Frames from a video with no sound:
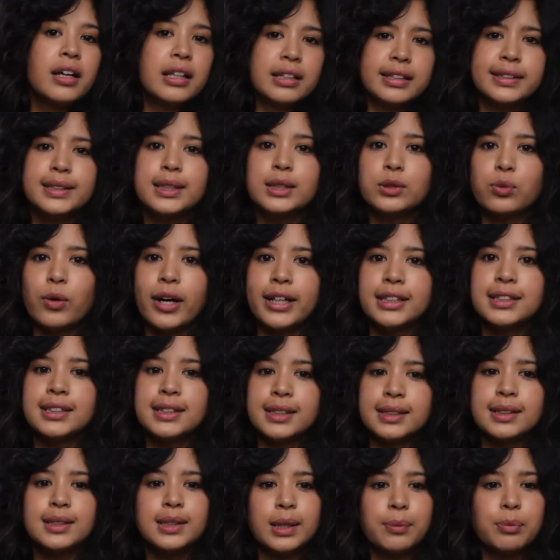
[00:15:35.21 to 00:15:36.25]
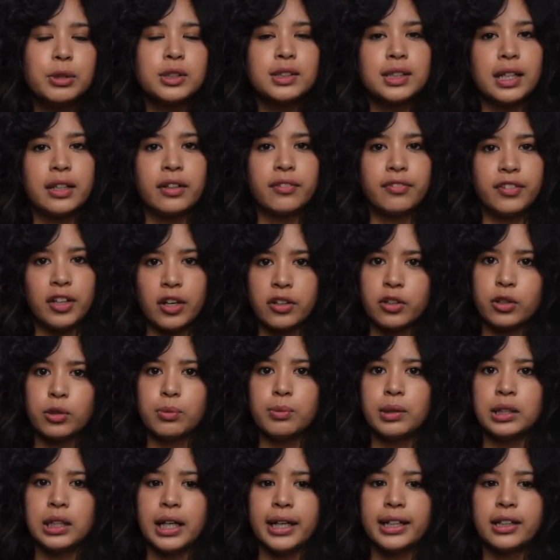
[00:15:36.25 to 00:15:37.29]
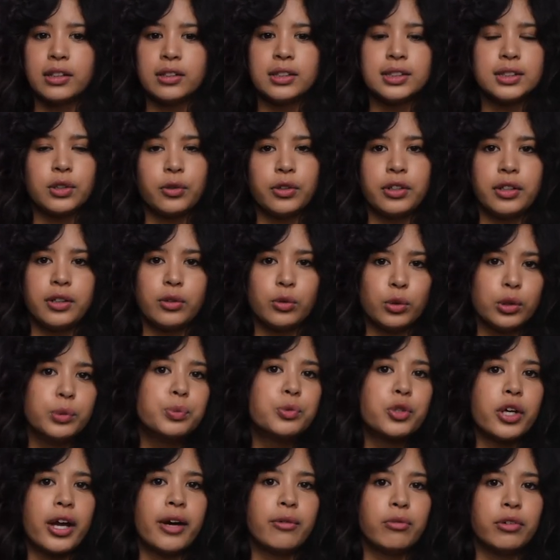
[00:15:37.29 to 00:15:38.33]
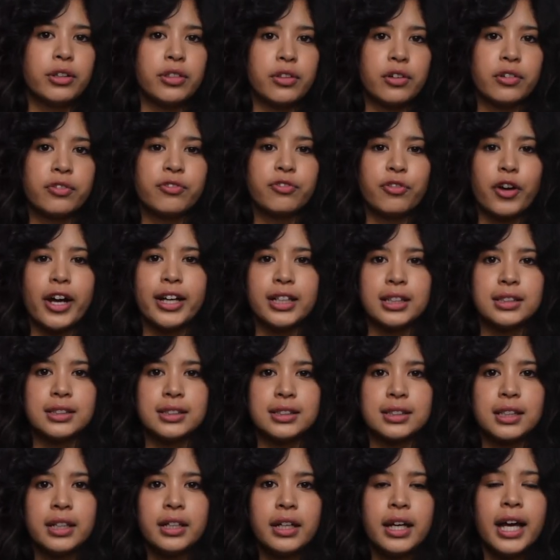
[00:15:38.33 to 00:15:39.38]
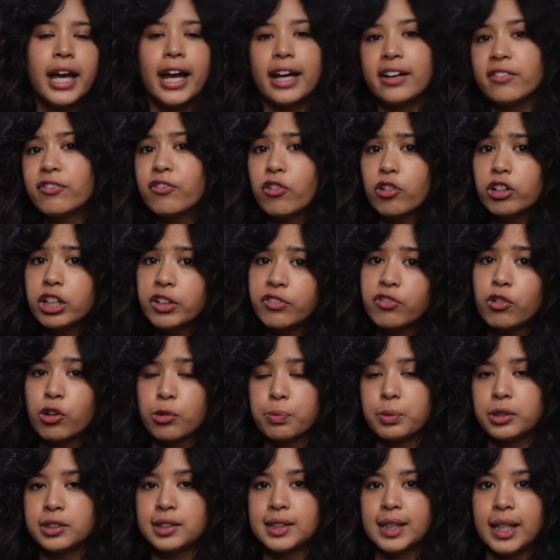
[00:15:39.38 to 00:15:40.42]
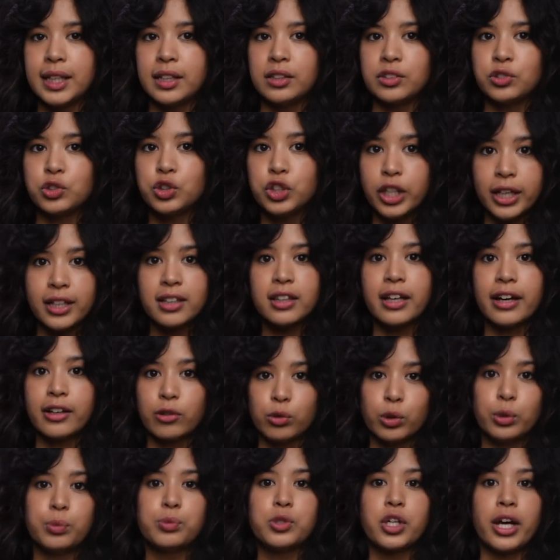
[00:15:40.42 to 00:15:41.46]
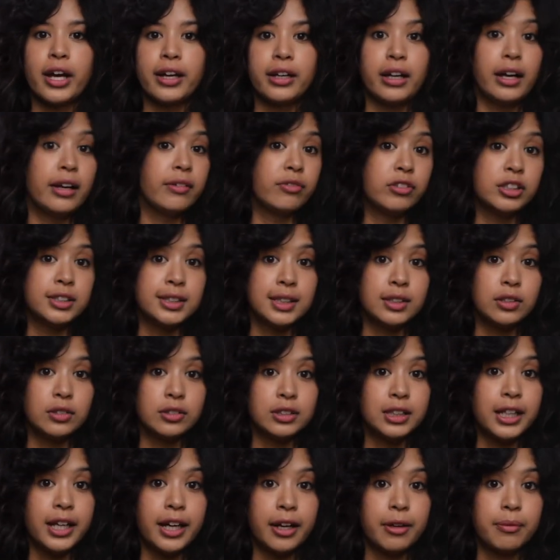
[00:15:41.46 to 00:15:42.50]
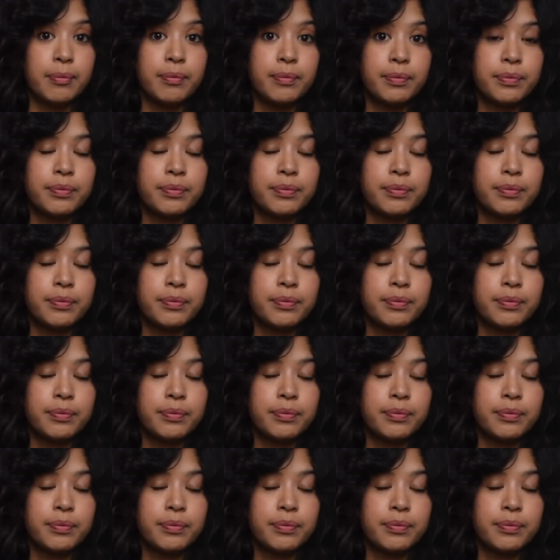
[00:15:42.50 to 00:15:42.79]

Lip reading: This is why 60% of younger millennials are in a group chat with their friends, and 44% check that group chat every single day.